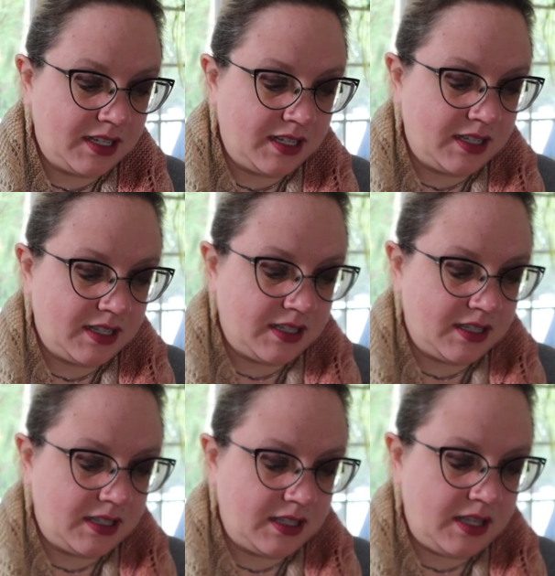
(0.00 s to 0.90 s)

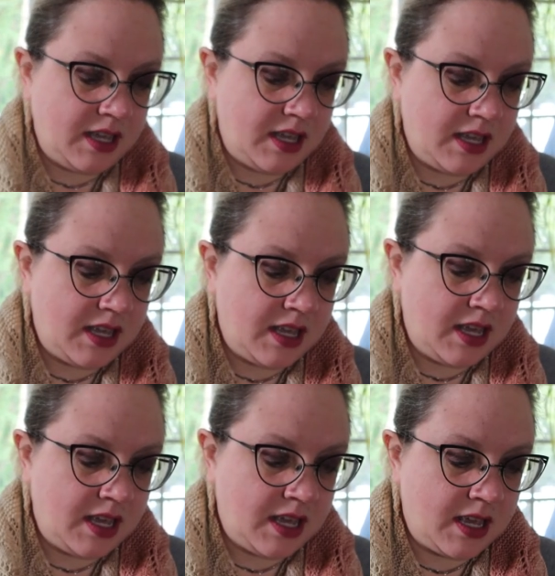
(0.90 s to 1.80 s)

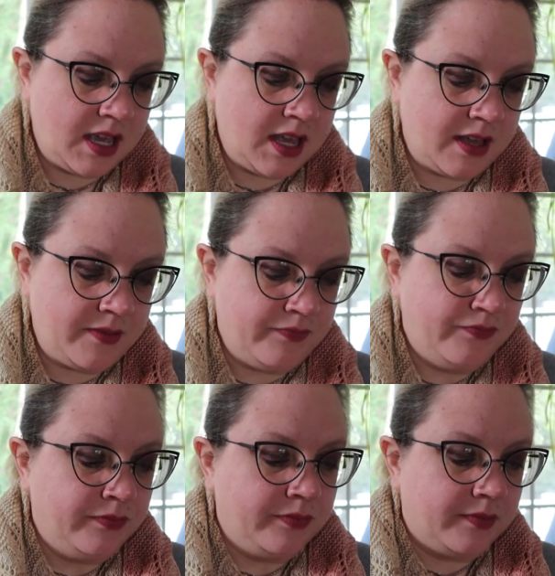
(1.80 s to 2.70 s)
No one is speaking in this clip.